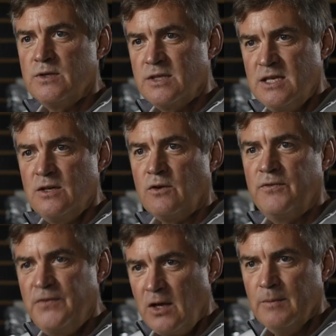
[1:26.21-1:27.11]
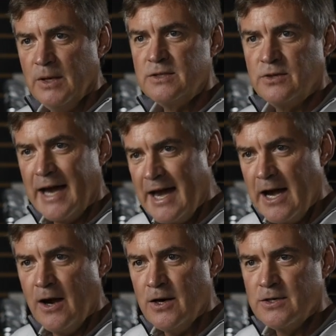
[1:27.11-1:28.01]
steel filaments or
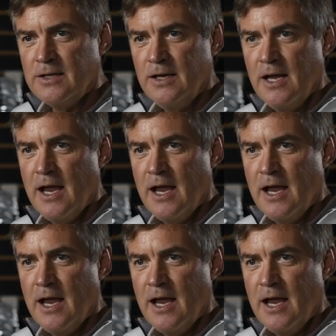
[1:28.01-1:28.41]
hairs,